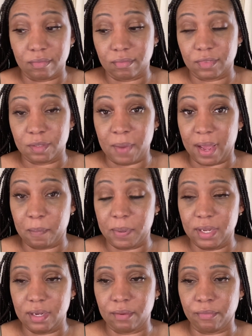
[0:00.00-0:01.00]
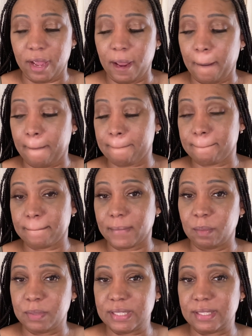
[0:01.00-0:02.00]
It's my opinion, right?
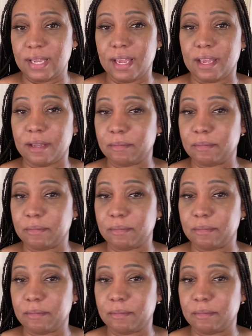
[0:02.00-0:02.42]
I'm just saying.